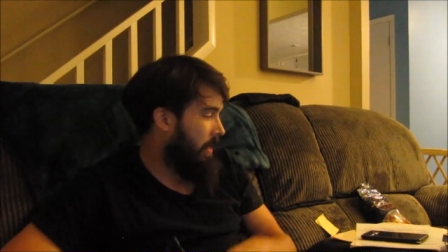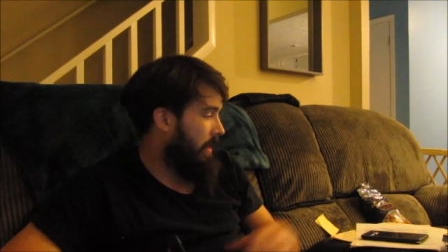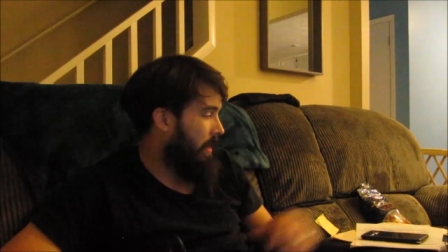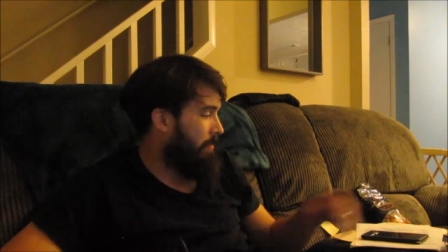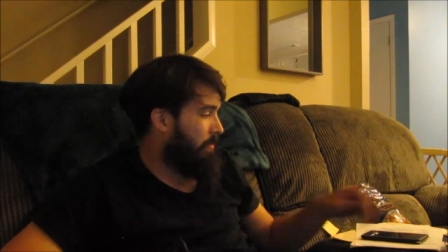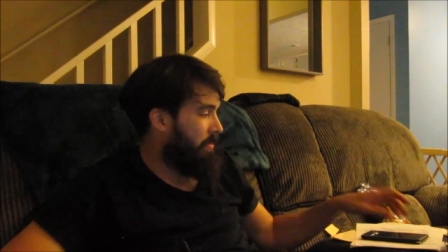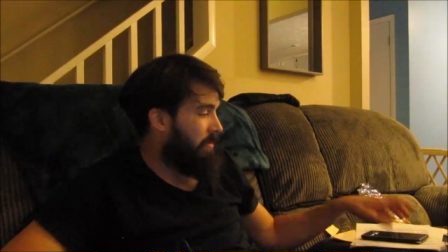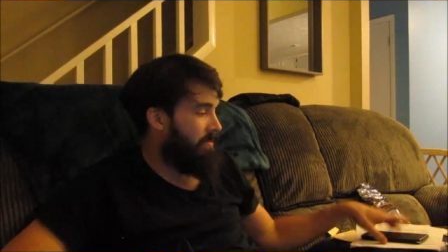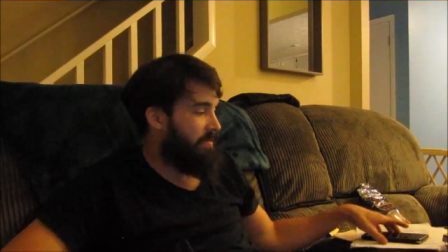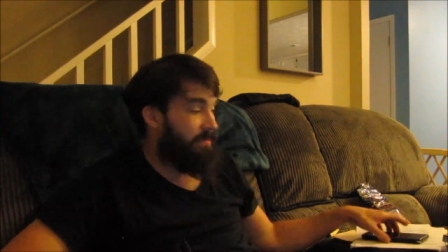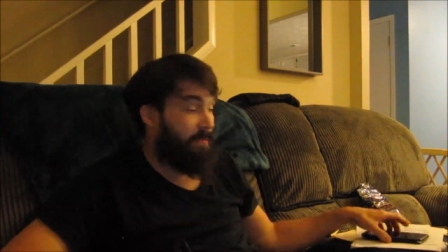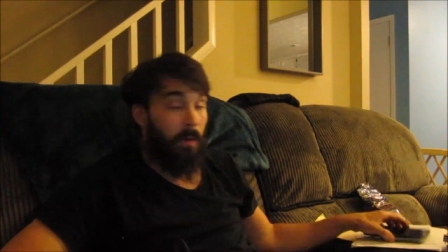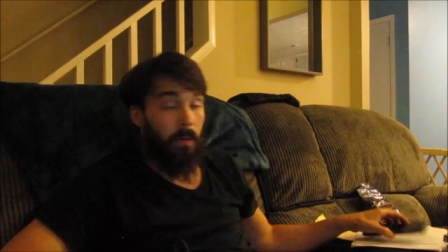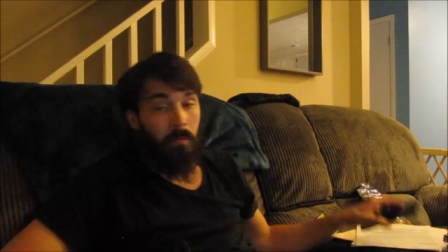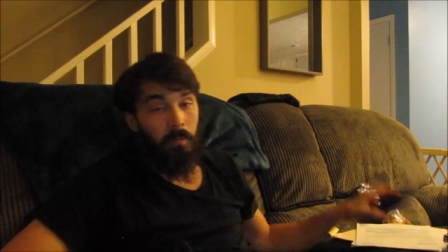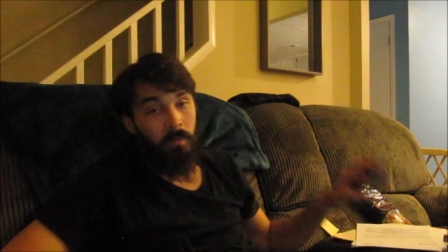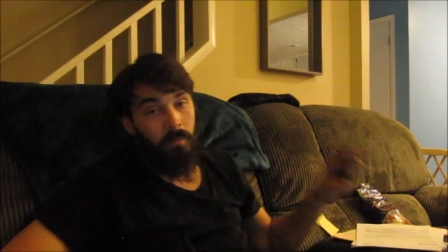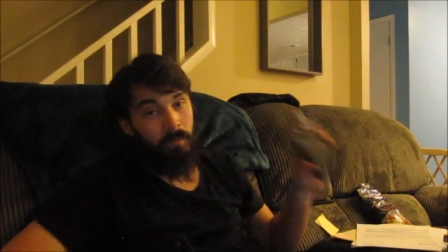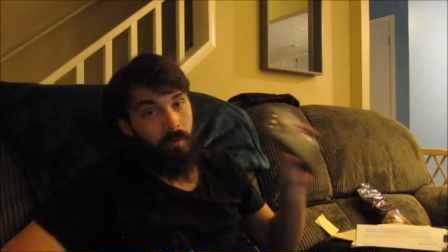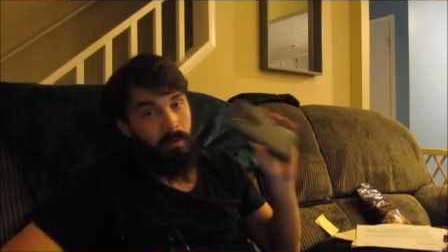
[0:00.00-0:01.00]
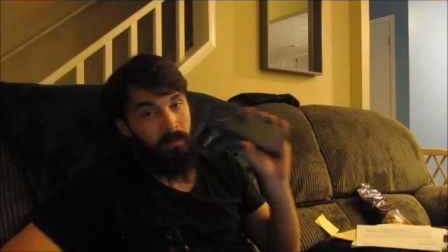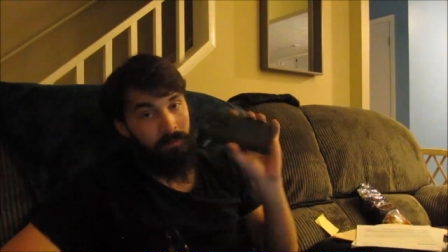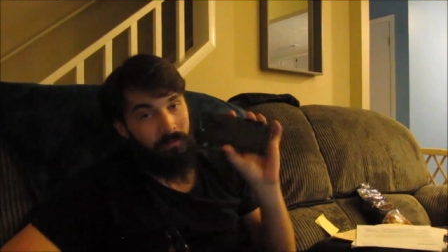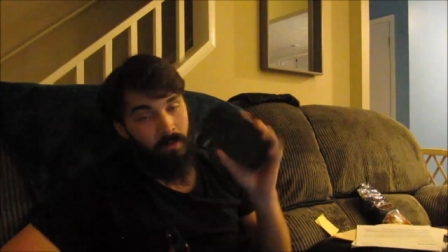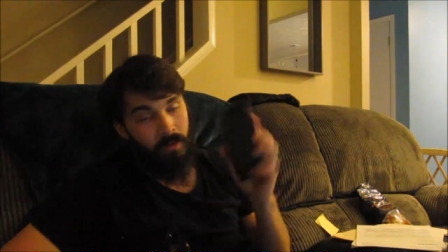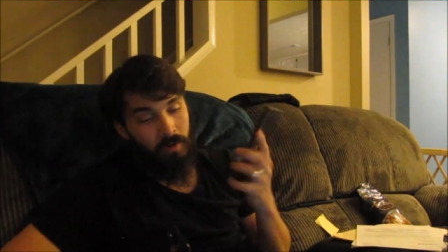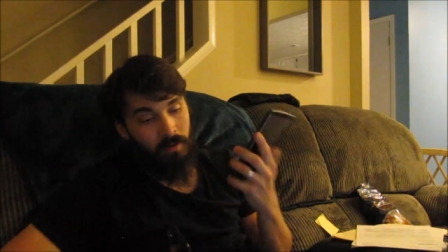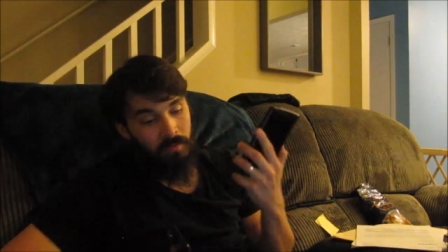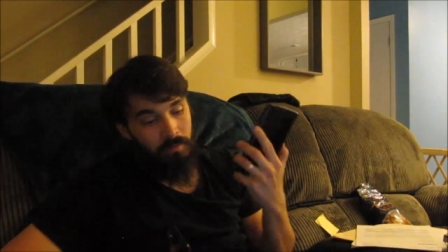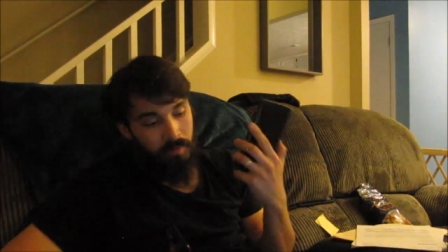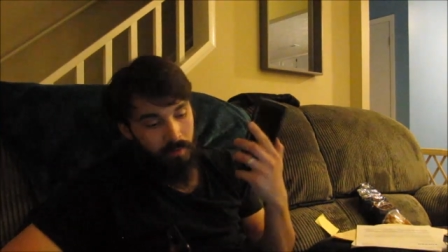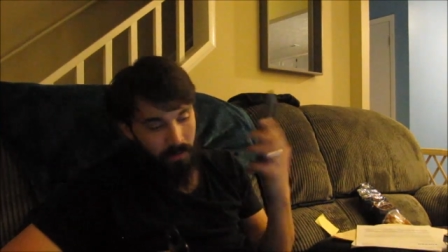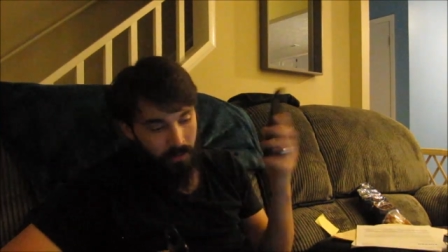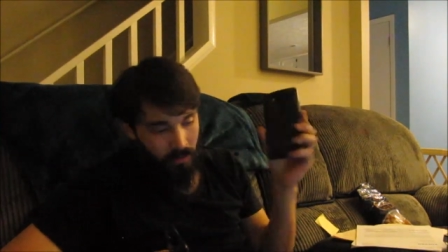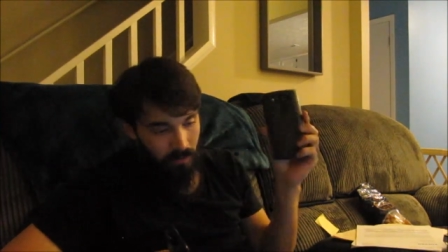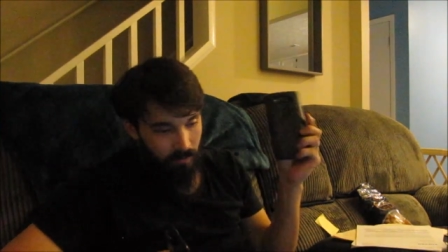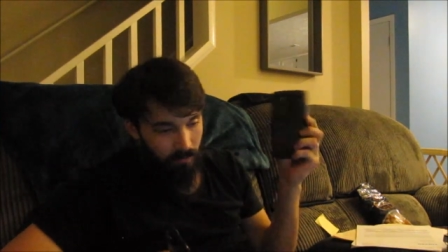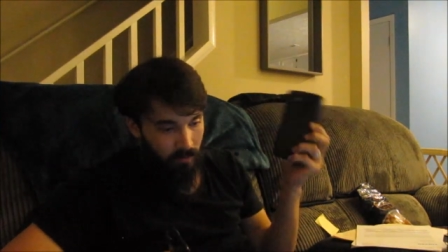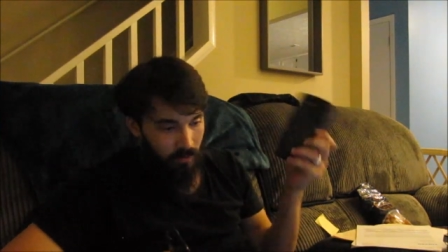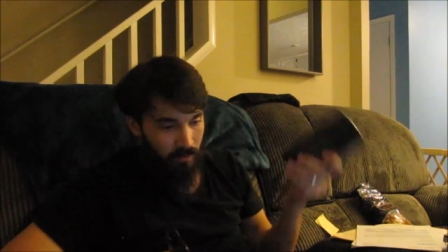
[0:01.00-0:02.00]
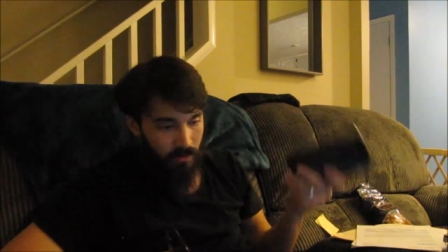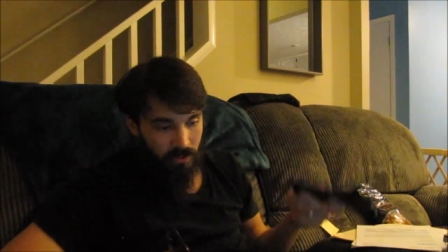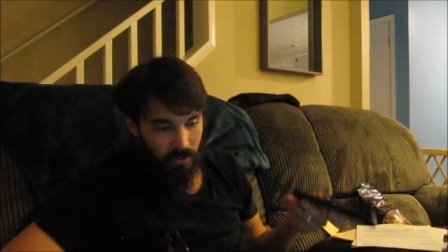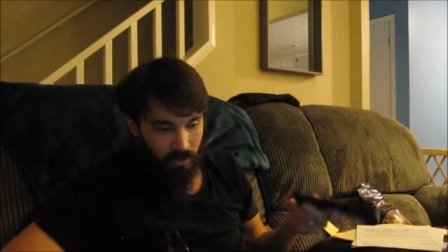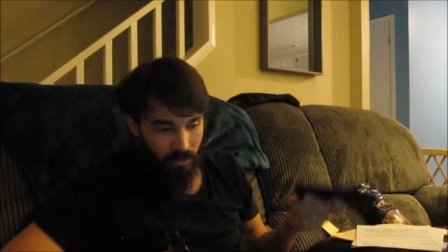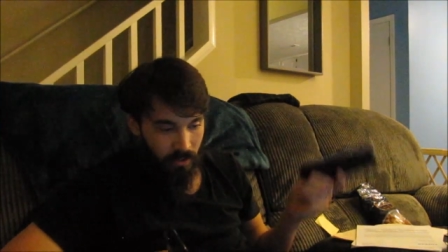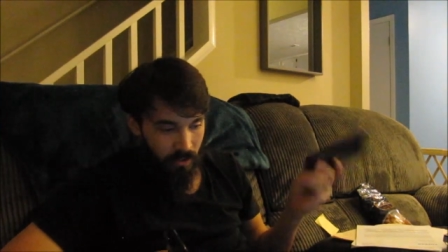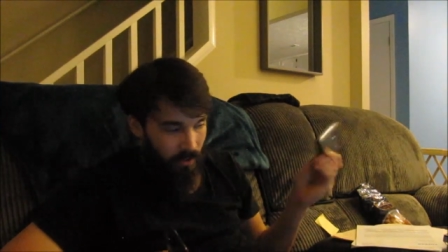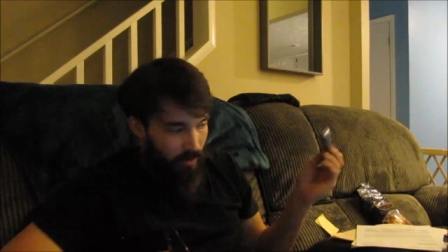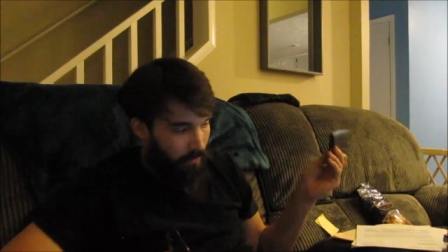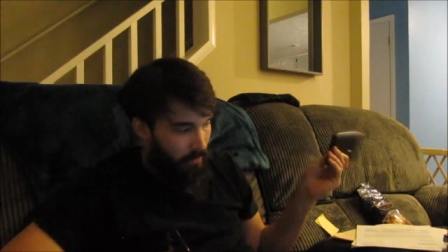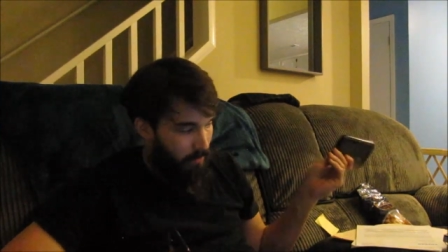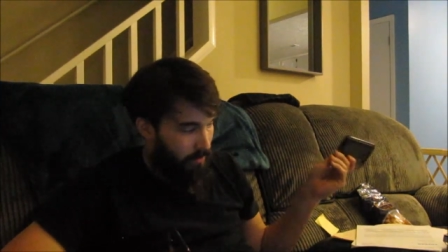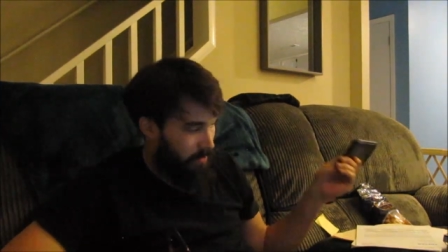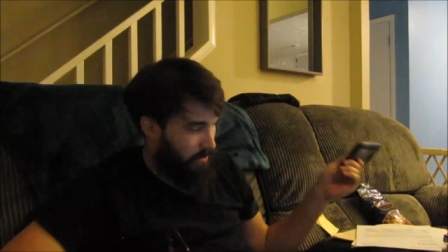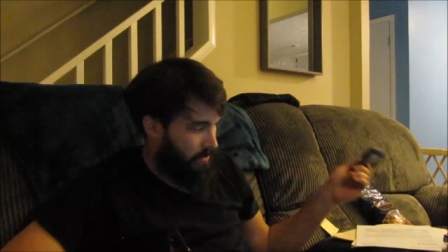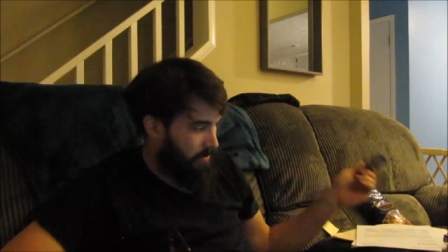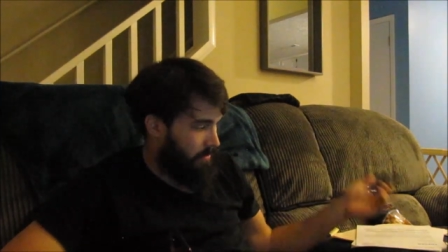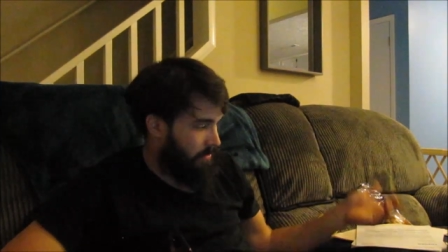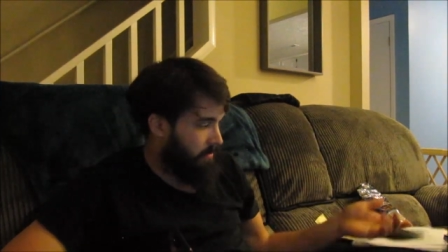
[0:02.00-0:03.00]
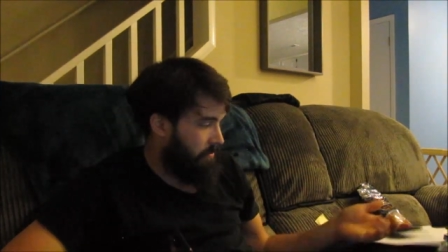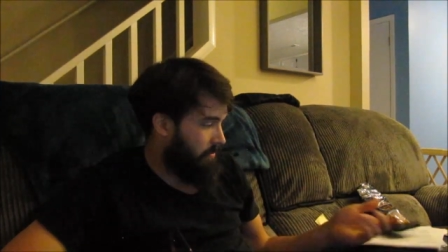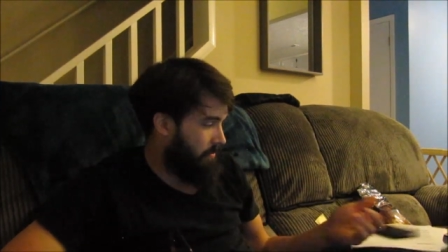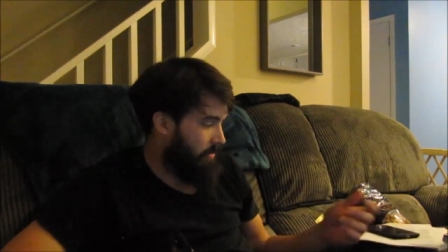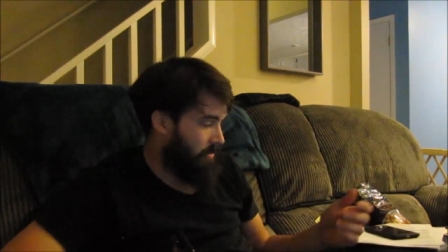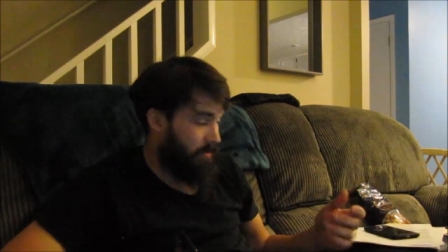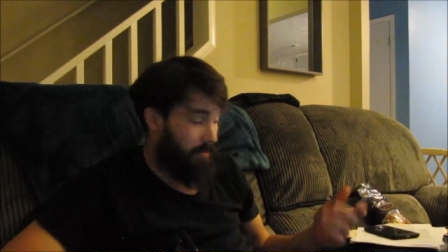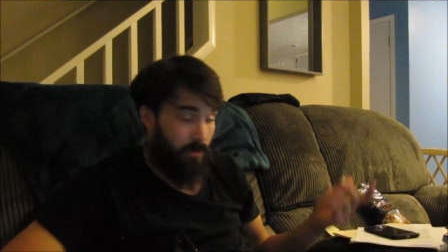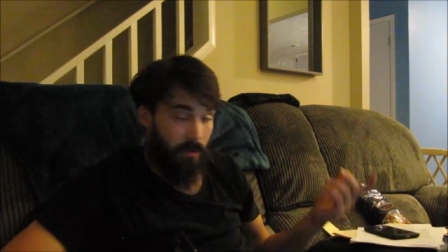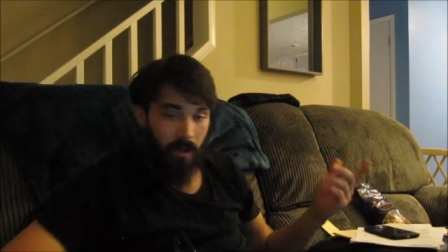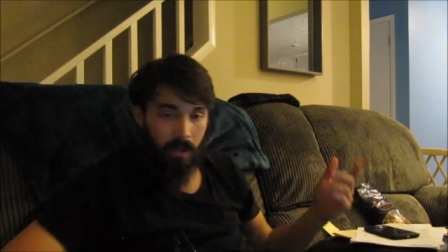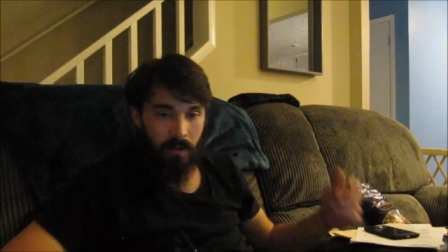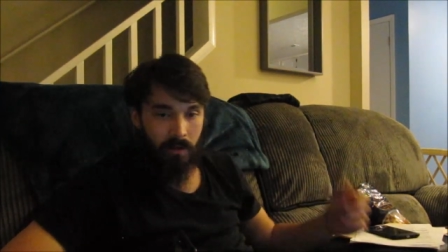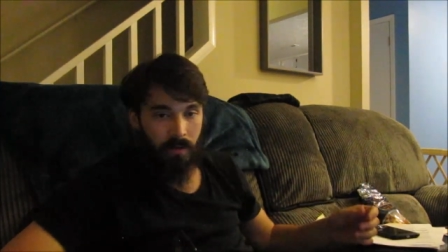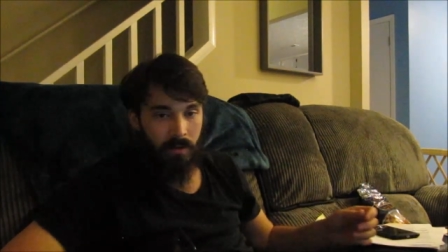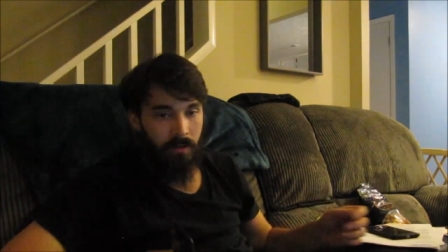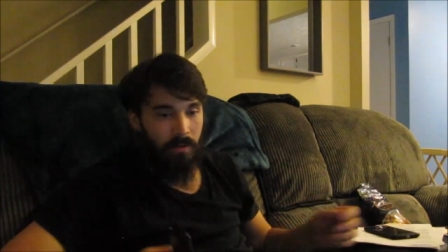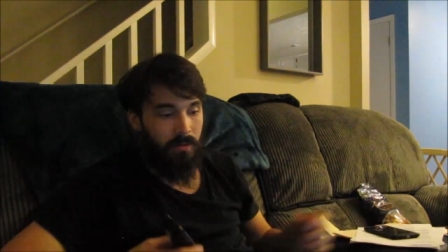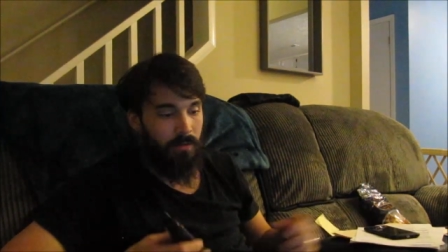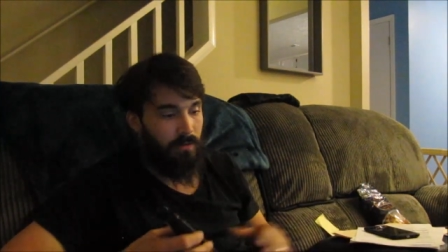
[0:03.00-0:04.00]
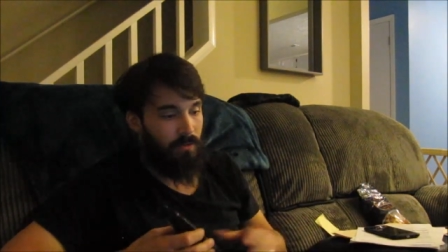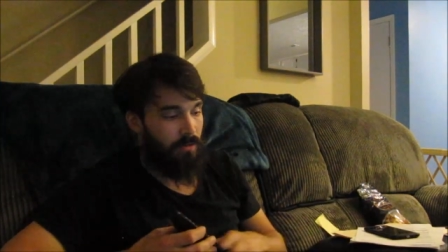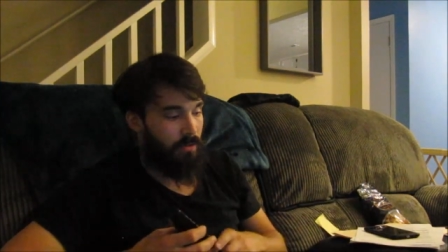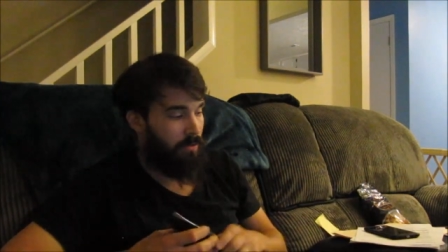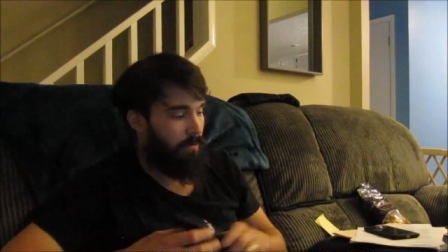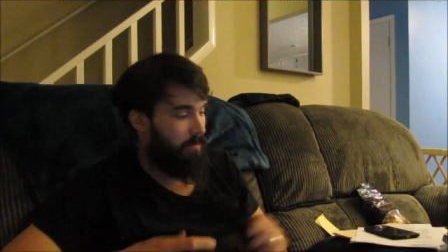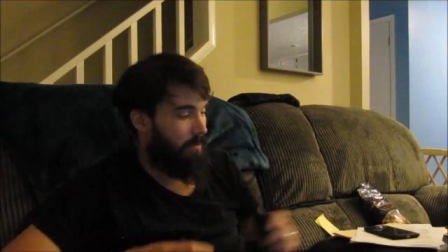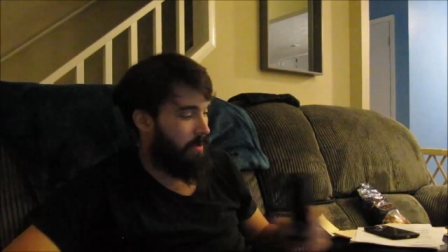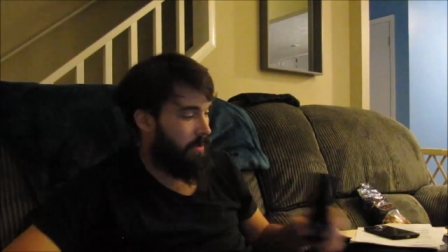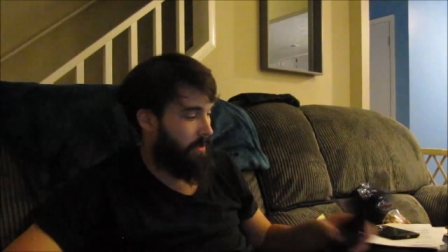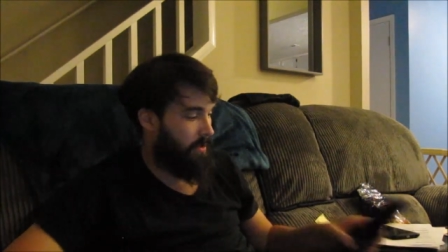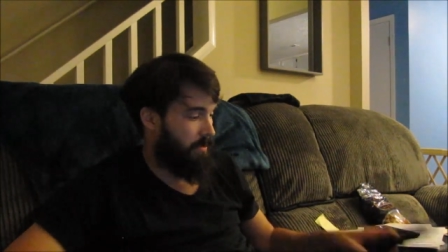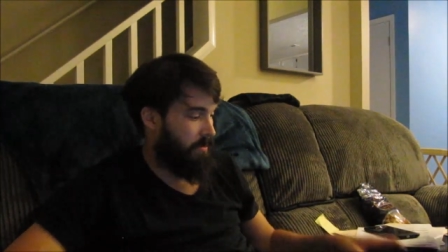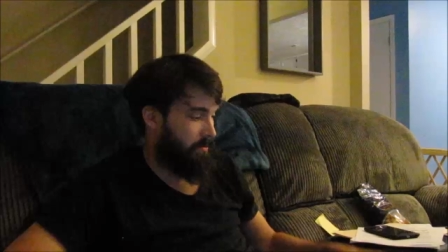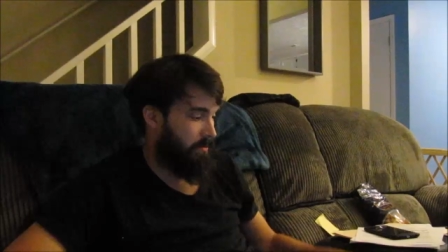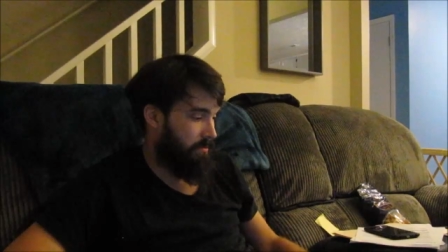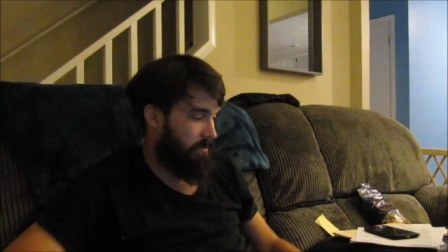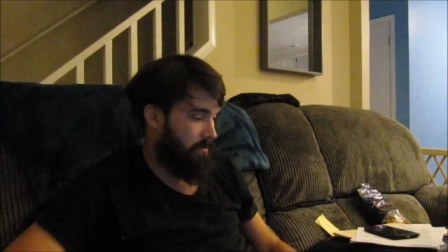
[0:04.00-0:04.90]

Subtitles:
I would have filmed with my phone, but unfortunately it was too dead to